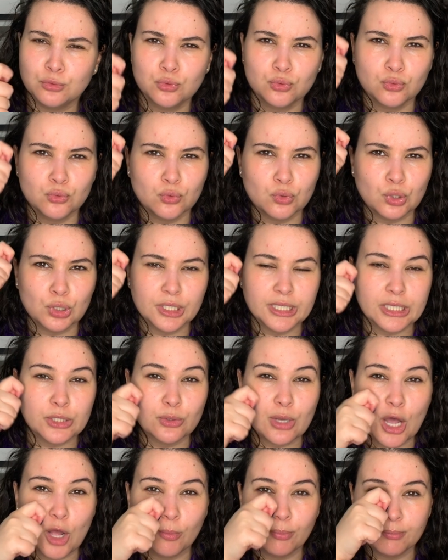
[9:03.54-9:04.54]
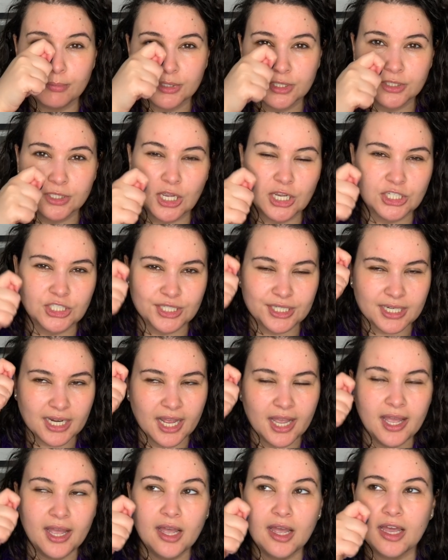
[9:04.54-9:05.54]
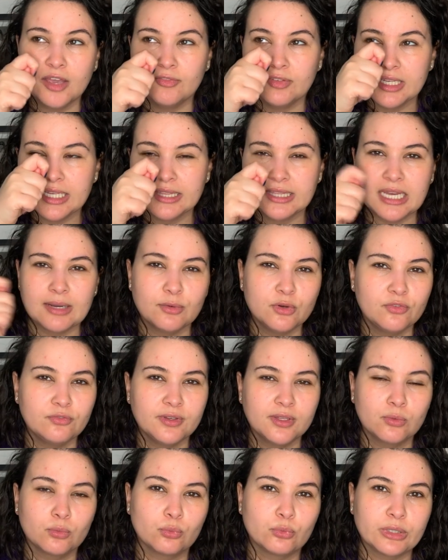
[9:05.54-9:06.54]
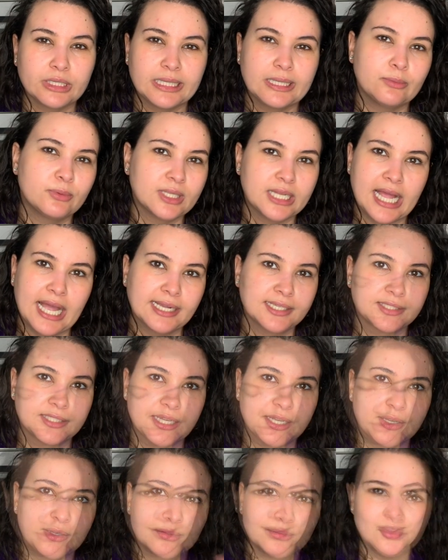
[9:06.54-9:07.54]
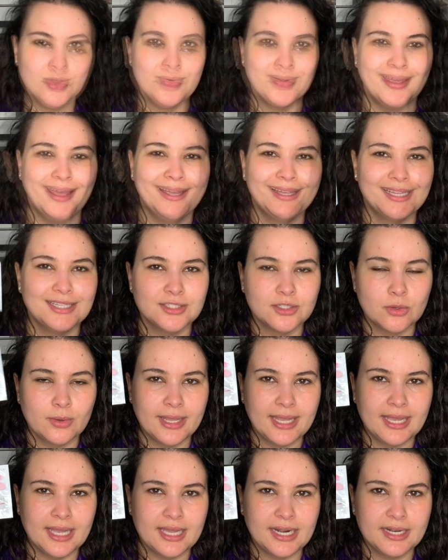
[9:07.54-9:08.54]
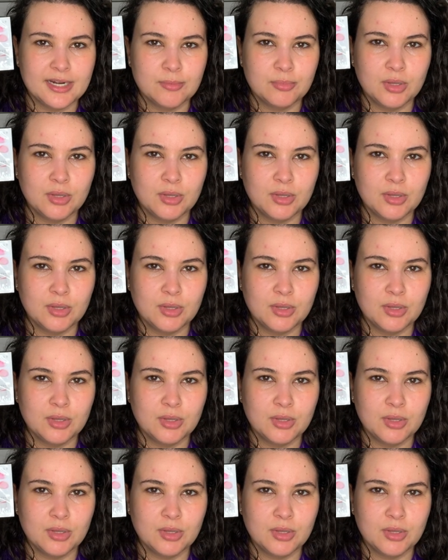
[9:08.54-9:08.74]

tool that you help massage it. I feel like that would feel really relaxing. Okay, let's go ahead and